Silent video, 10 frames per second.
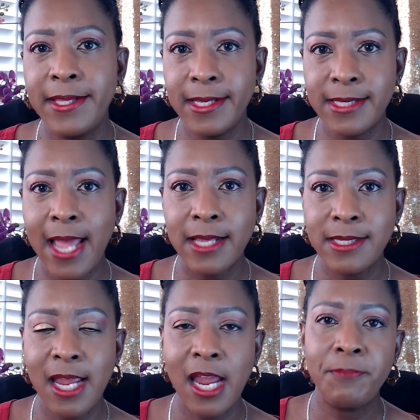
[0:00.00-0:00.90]
the exact
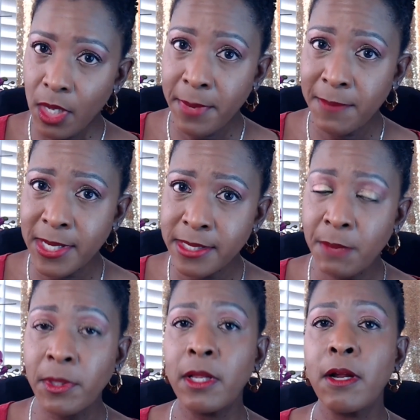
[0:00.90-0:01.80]
same, maybe
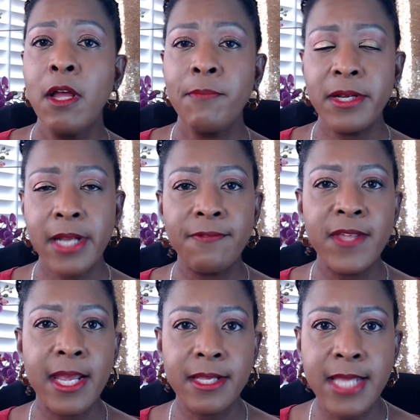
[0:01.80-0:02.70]
similar, but not
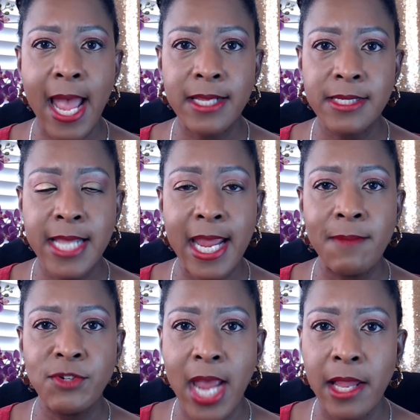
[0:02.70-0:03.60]
the exact
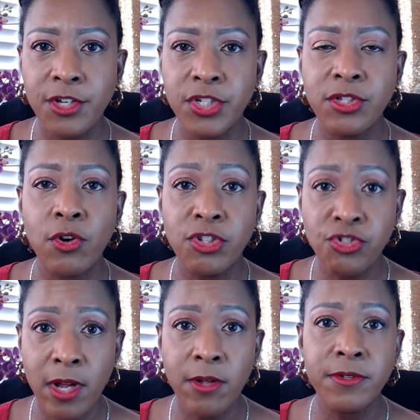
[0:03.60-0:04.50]
same challenges or
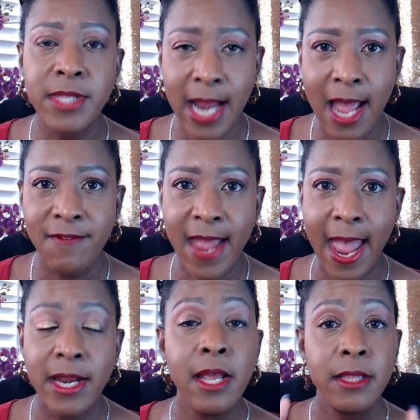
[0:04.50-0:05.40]
struggles that I've
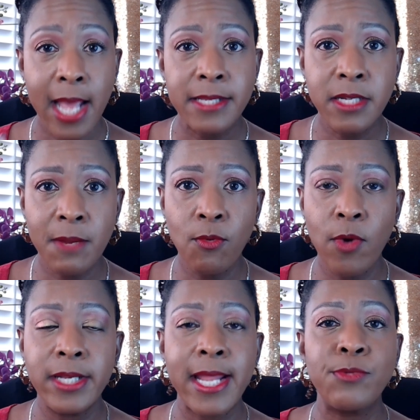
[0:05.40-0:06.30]
had. That's number
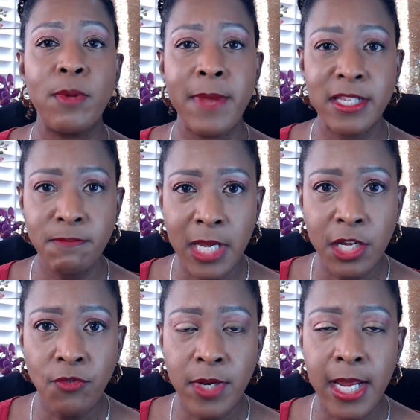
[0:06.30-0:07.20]
one. That's what makes me
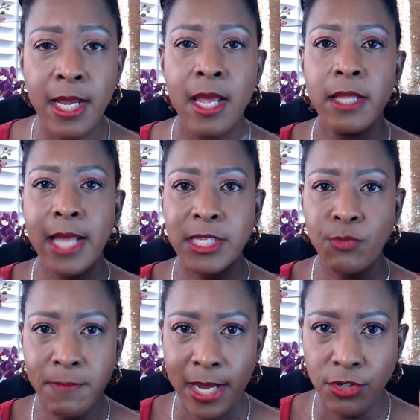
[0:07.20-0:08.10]
unique. That's
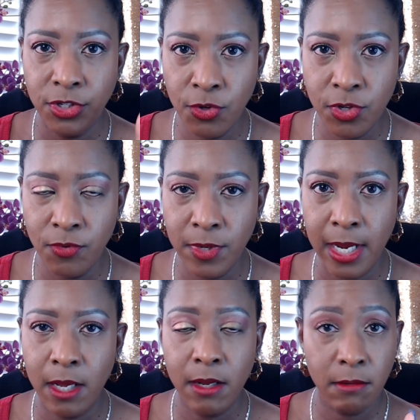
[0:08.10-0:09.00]
what makes you
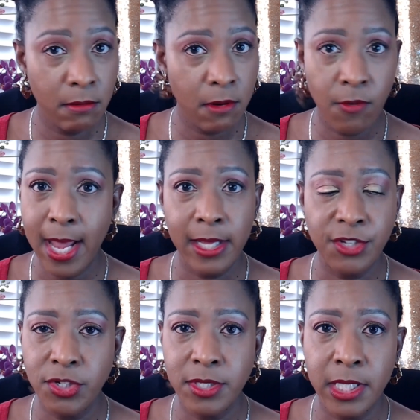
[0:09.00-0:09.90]
unique. Okay, let's
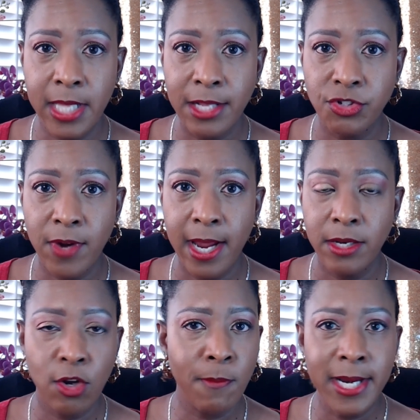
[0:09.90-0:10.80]
just get that straight.
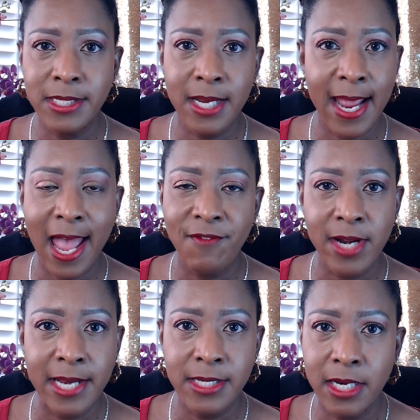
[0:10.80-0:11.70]
Nobody's going to have an
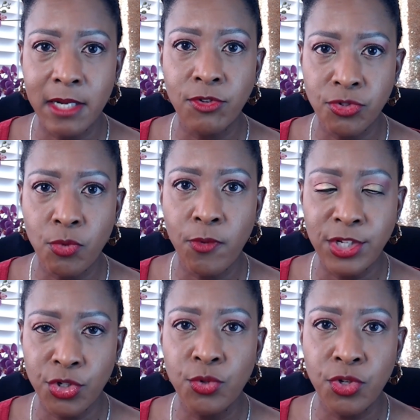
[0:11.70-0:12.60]
identical story
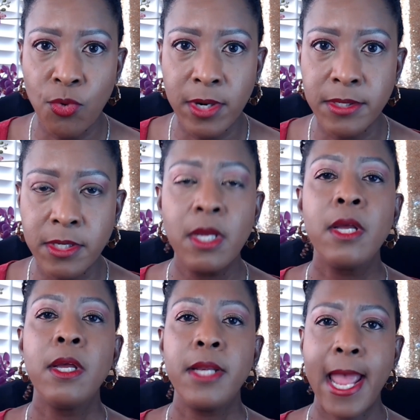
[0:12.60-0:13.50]
to yours.
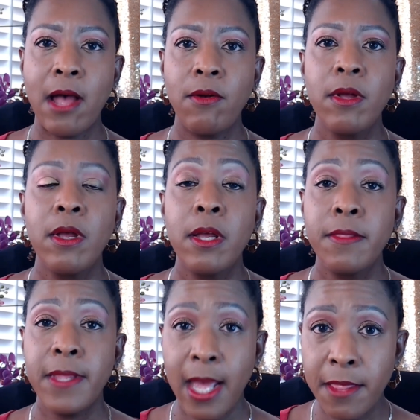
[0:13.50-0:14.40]
Now,
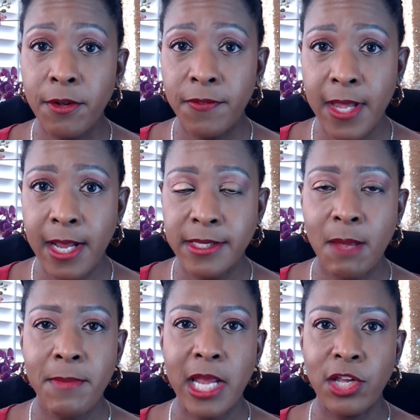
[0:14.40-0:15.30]
the other things
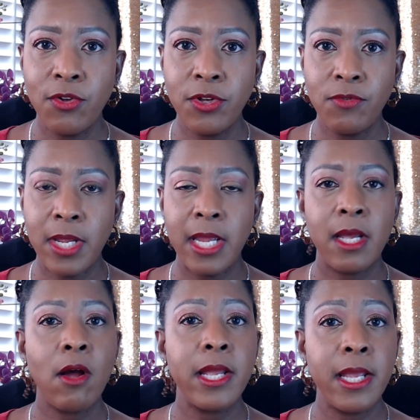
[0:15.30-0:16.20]
that make you unique
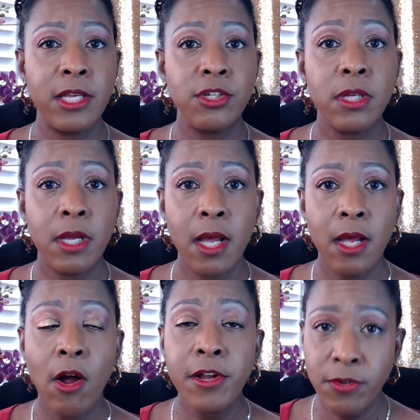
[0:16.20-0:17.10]

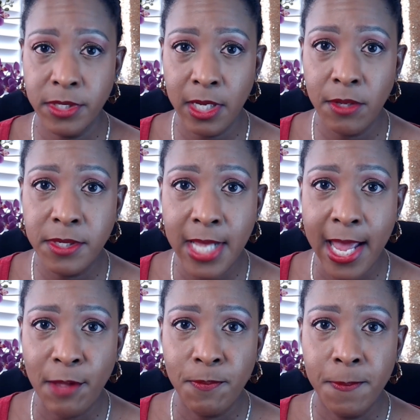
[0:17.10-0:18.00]
are your skill
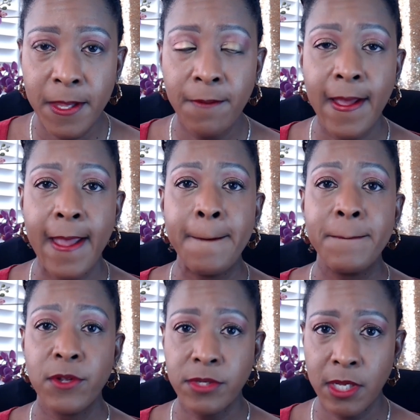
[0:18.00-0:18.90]
set. Okay,
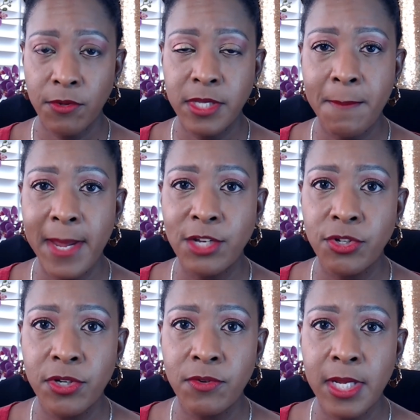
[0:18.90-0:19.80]
your skill set makes
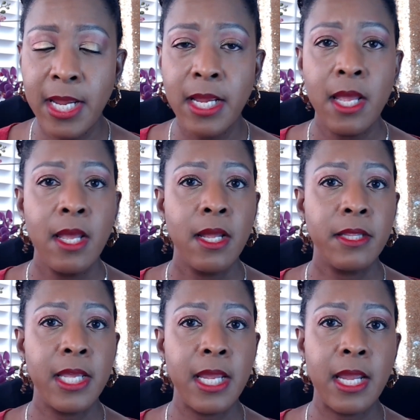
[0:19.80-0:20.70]
you unique.
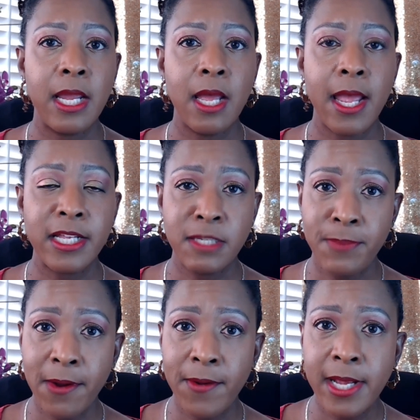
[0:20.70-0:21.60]
The
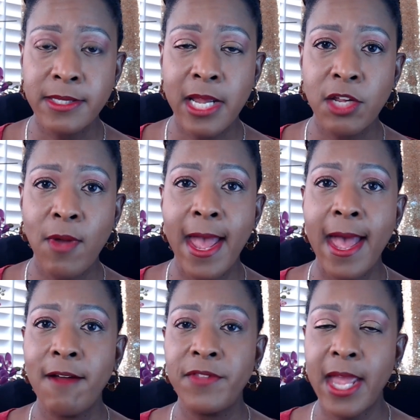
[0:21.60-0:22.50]
experience that you
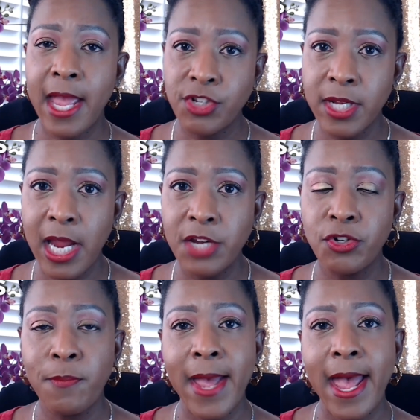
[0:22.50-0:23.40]
have, the
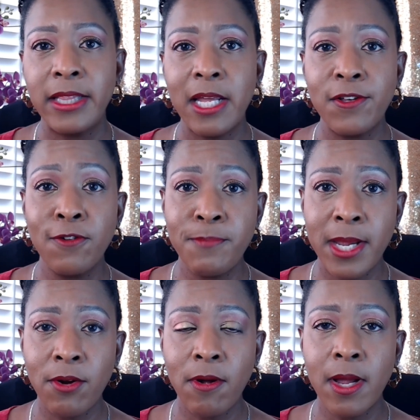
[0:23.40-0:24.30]
educational path that you've
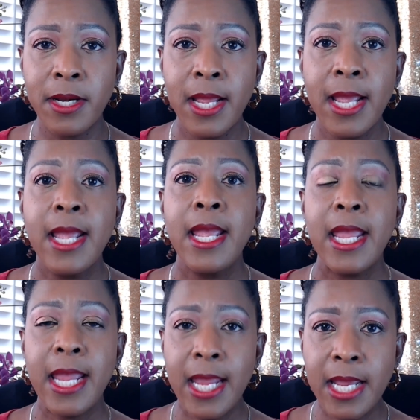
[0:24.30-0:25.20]
been on,
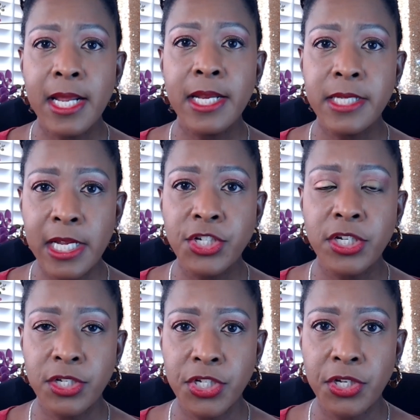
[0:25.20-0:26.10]
in
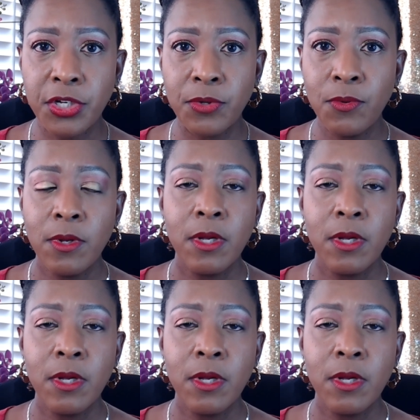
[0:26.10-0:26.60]
addition to